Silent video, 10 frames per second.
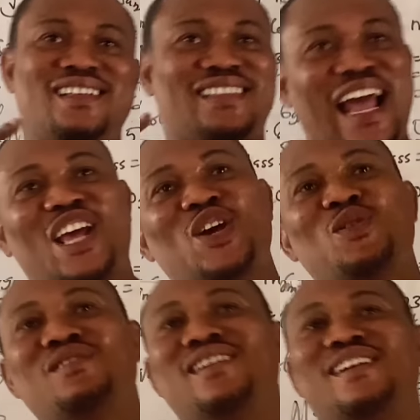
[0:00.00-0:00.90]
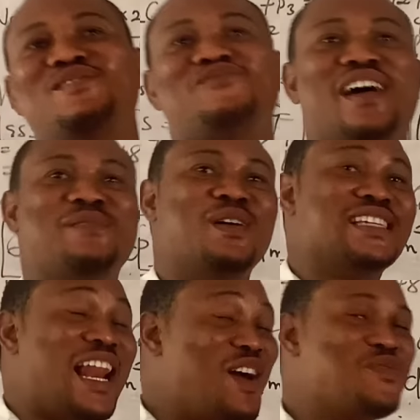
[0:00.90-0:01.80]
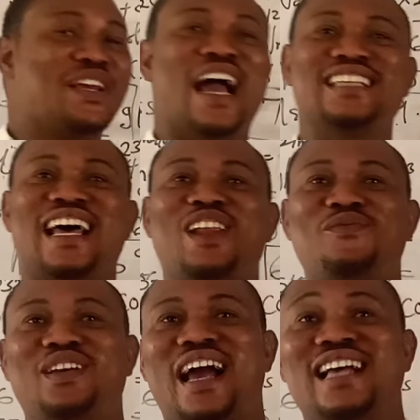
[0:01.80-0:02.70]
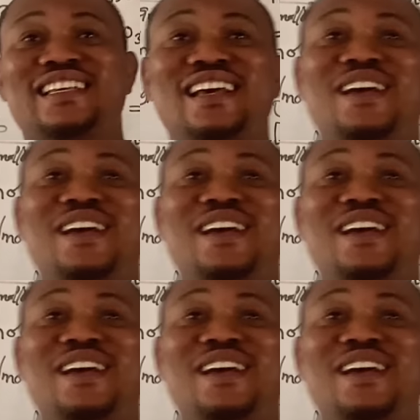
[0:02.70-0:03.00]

Thank you very much. I love you guys. I love you guys.